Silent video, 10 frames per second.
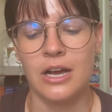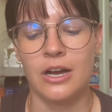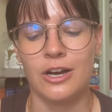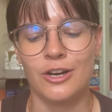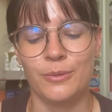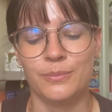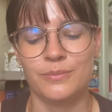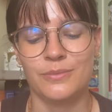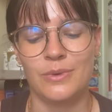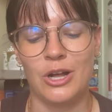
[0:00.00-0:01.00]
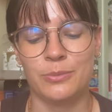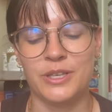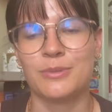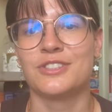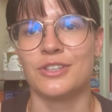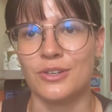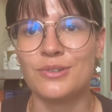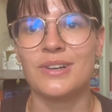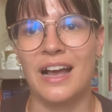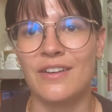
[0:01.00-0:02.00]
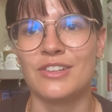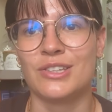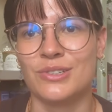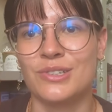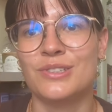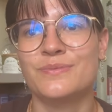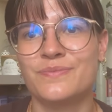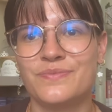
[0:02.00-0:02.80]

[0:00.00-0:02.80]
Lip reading: I'll be able to, you know, have a little